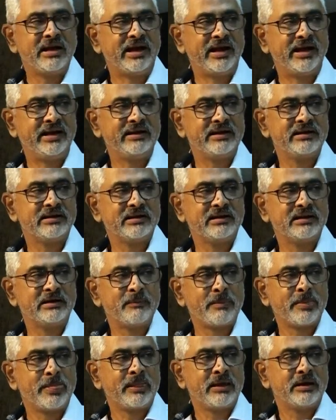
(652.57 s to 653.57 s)
And
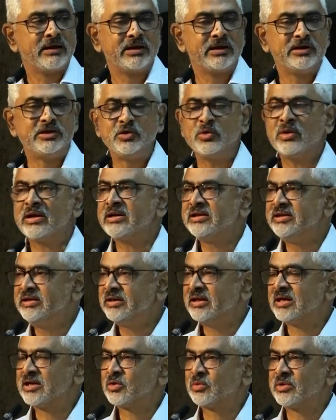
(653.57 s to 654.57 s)
uh, you are
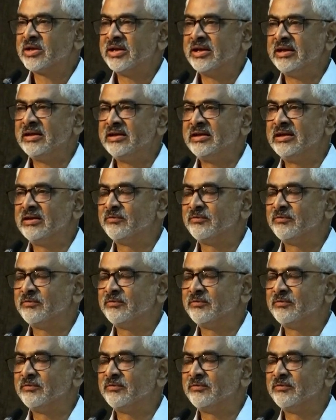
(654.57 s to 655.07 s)
here today